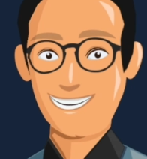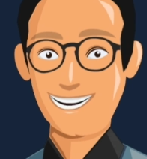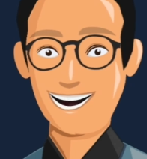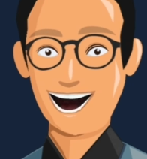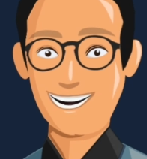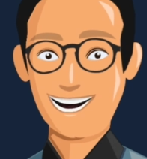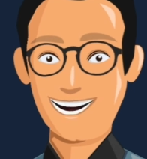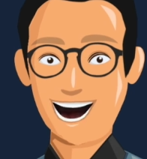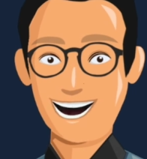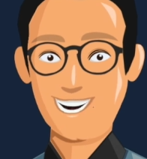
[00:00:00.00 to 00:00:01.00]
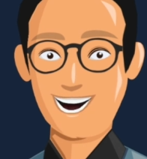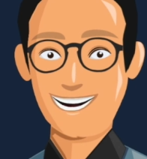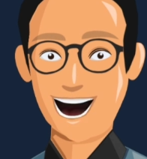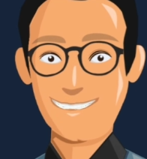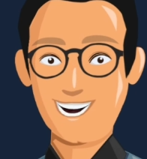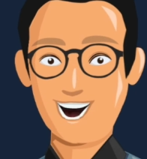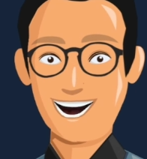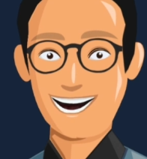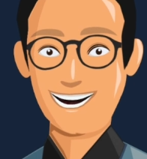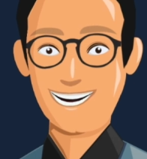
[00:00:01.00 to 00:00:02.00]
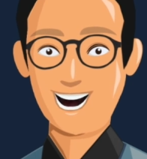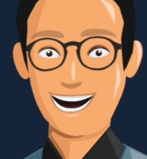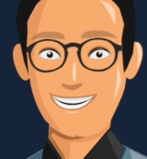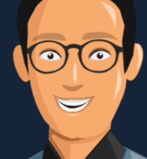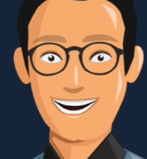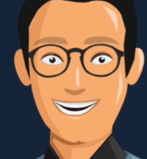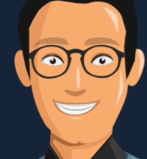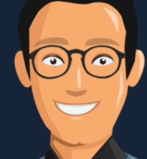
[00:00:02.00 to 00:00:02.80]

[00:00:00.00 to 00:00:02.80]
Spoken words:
Healthcare Content Marketing Hub examples.